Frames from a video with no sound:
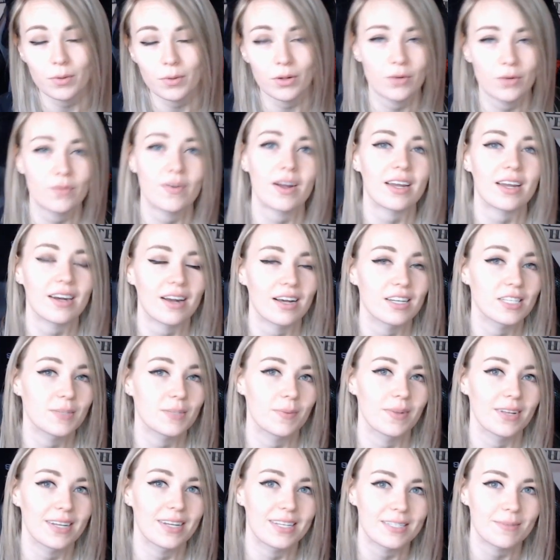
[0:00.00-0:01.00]
and
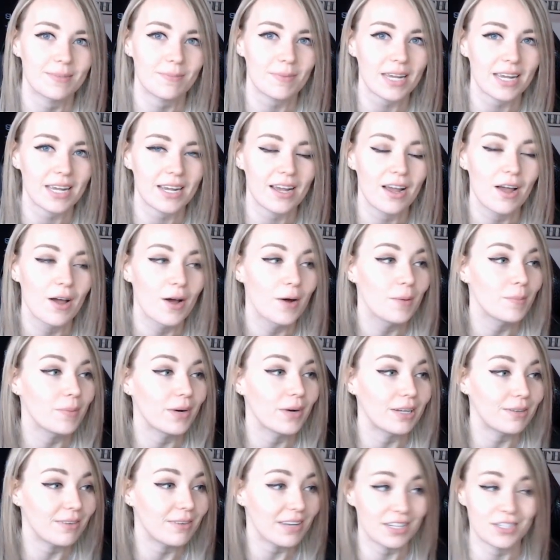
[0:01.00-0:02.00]
recognizable as me,
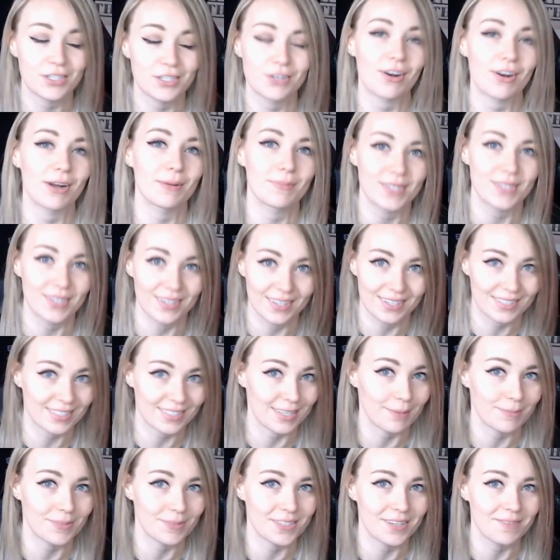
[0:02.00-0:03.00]
but Instagram still
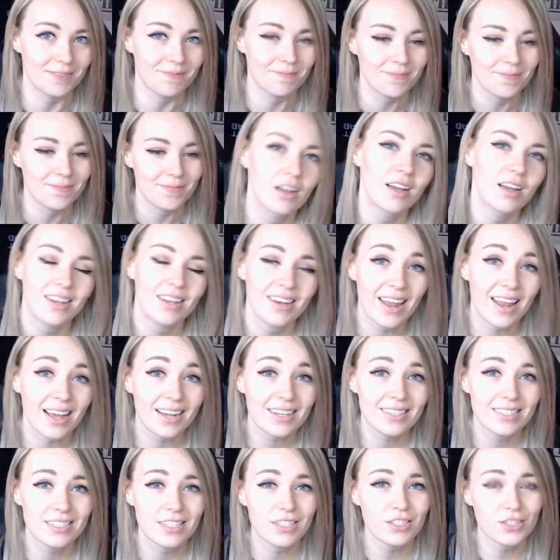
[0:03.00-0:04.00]
accepts it.
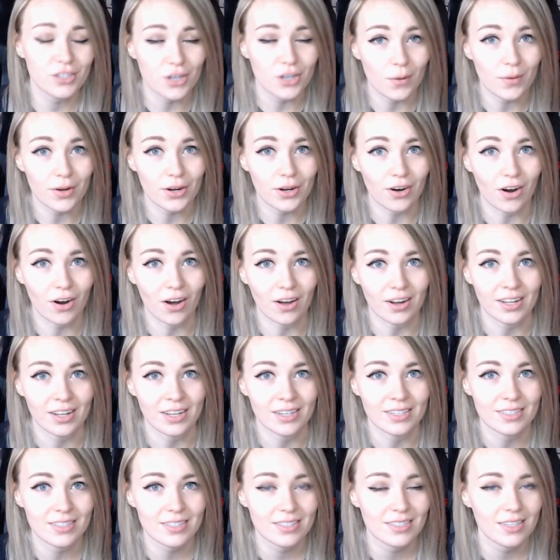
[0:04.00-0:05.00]
Next is knowing your
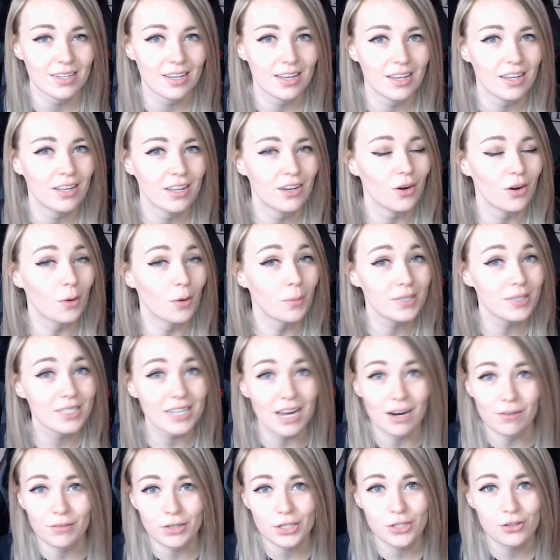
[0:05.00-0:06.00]
audience. In almost
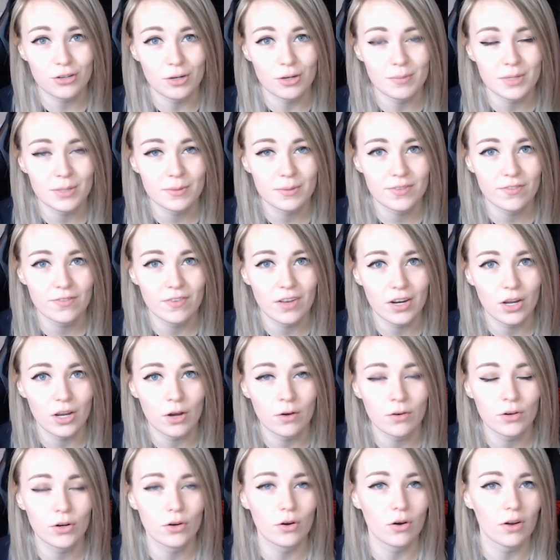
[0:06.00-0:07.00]
every stream tips
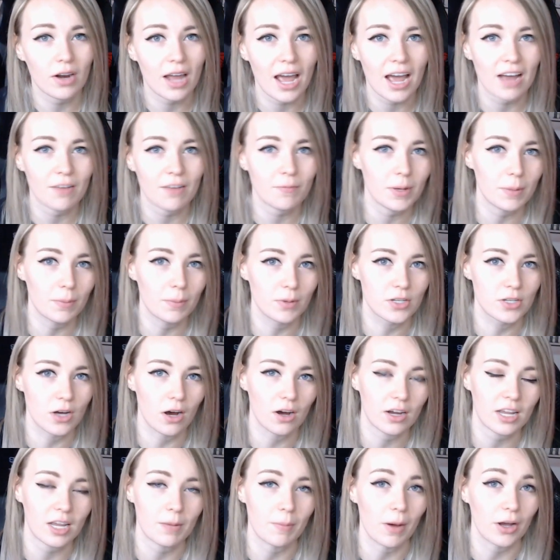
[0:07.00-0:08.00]
video, you're going to have people
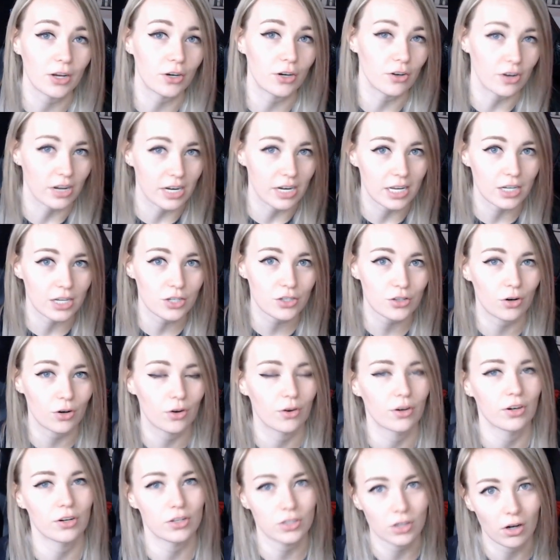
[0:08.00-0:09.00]
talking about your niche
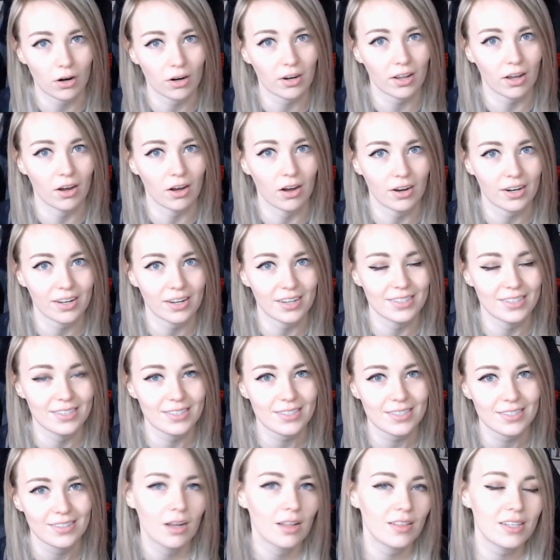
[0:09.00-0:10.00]
or your target
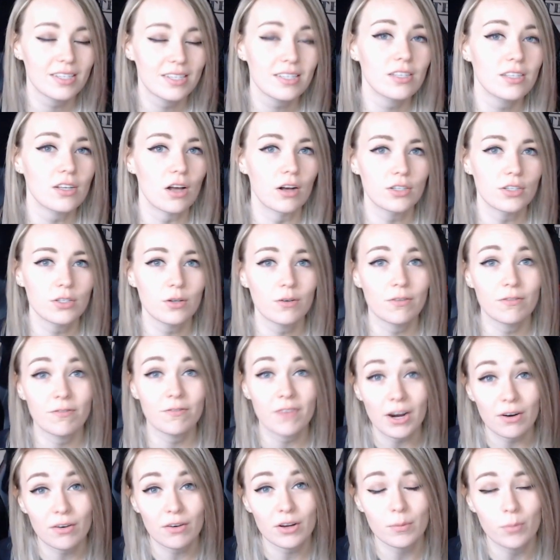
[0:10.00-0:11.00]
audience. This is also
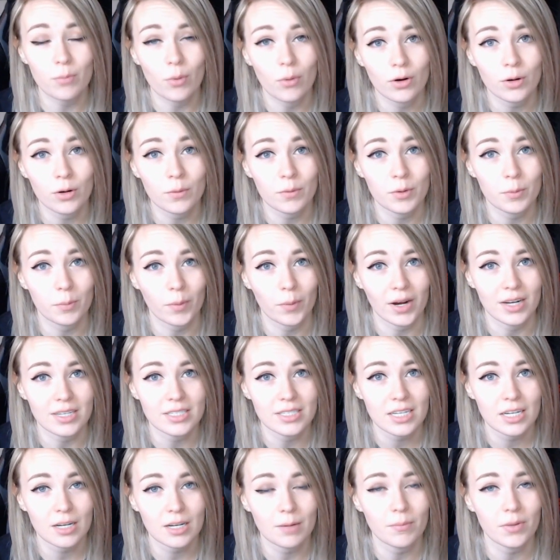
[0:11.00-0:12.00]
very important with
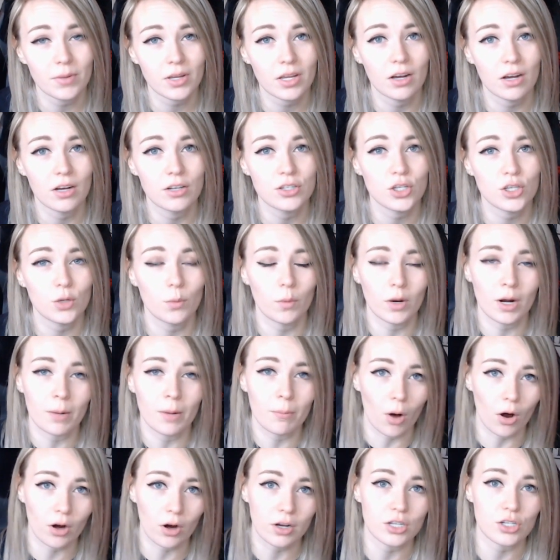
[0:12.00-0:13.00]
branding because you want to
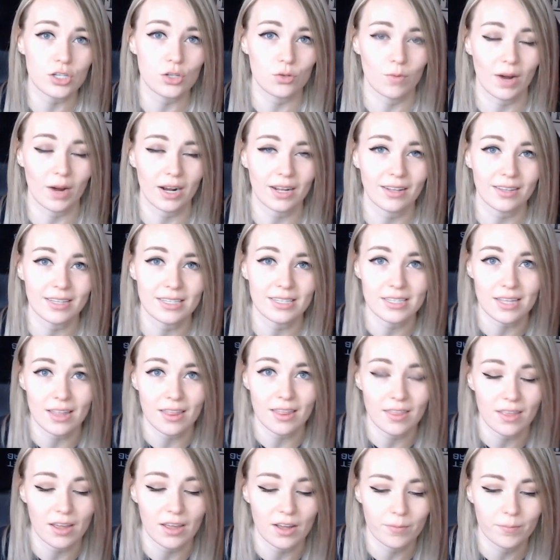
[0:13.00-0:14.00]
market directly to
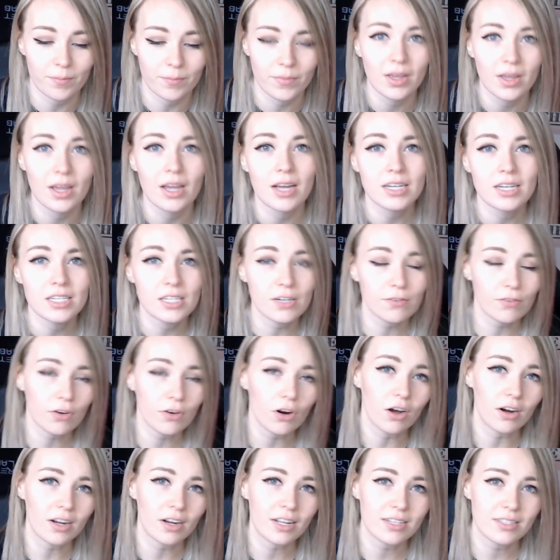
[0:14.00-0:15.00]
them.
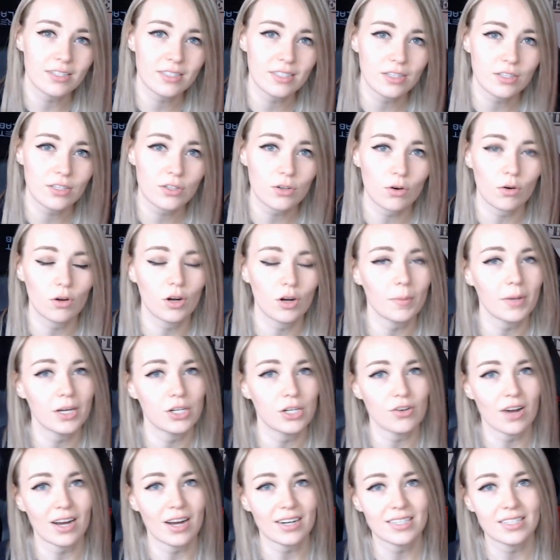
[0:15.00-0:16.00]
Different audiences are going to be
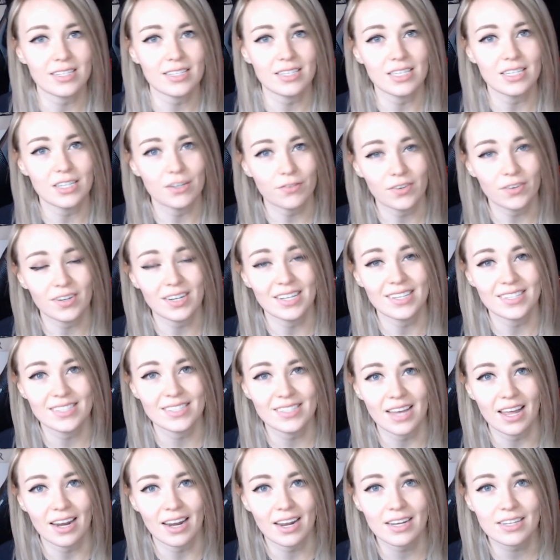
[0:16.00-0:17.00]
attracted to different
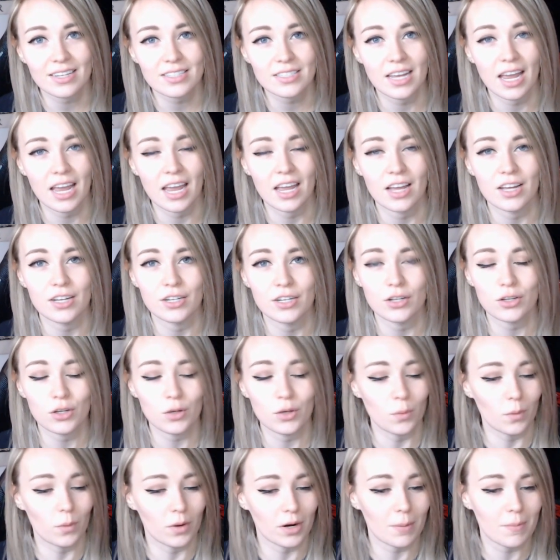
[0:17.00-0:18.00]
aesthetics, and
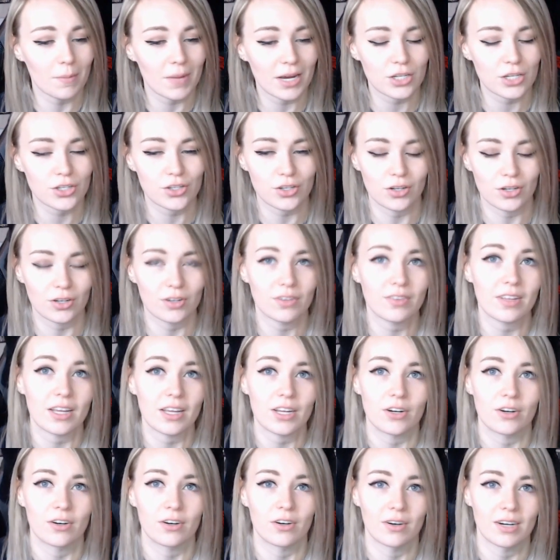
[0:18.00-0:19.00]
you want to make sure that
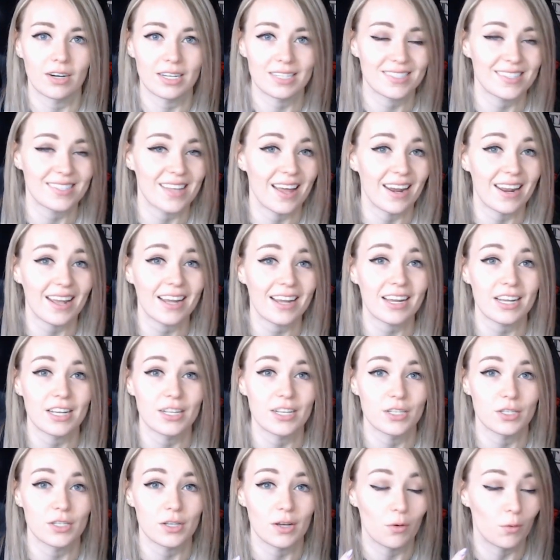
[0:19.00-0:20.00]
your aesthetic
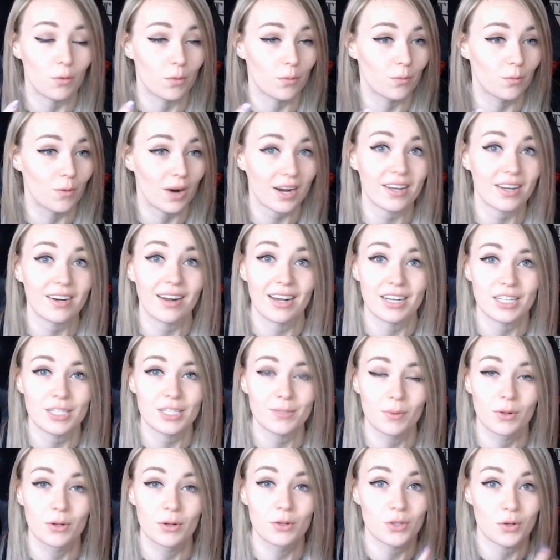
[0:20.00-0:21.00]
is
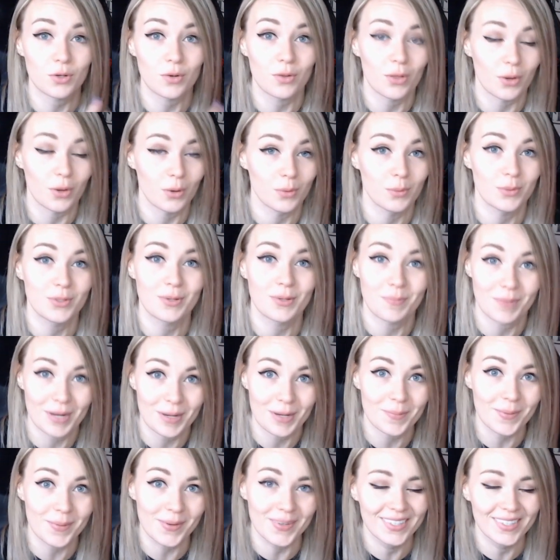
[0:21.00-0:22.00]
recognizable to those people.